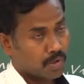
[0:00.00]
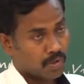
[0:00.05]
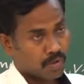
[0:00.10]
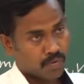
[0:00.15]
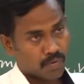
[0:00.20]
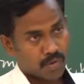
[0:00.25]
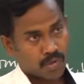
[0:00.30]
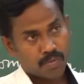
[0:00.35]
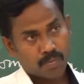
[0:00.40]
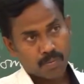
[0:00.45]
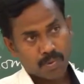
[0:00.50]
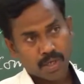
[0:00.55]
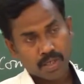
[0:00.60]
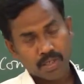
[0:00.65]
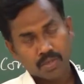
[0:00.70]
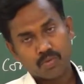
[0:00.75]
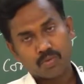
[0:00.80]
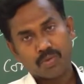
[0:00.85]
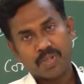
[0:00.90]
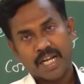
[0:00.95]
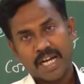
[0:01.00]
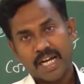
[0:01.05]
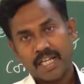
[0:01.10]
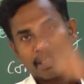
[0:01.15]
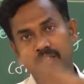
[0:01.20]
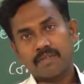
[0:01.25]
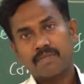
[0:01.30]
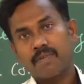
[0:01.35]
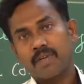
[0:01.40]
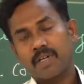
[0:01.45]
one flower to the
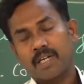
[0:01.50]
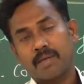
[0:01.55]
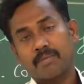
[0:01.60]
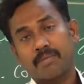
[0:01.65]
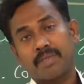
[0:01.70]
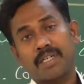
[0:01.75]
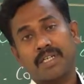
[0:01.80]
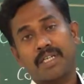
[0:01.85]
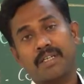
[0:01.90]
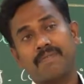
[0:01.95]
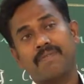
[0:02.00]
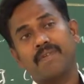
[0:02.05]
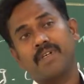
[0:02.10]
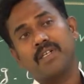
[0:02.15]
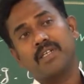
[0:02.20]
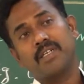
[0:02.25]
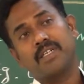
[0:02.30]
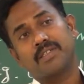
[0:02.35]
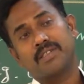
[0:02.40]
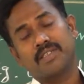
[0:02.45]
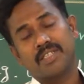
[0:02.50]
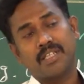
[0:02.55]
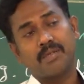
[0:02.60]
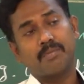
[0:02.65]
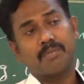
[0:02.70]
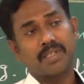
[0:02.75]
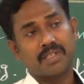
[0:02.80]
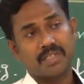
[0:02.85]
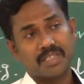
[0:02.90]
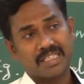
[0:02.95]
another flower of the different tree
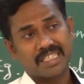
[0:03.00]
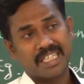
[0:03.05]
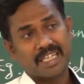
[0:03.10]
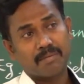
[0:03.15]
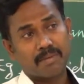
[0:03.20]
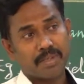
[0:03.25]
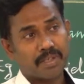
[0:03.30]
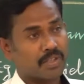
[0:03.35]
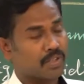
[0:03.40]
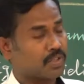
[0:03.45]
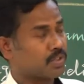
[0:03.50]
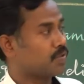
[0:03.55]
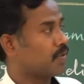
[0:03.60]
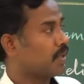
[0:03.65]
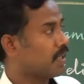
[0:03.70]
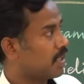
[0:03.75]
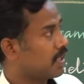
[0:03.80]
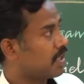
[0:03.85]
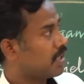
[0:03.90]
but the same individual.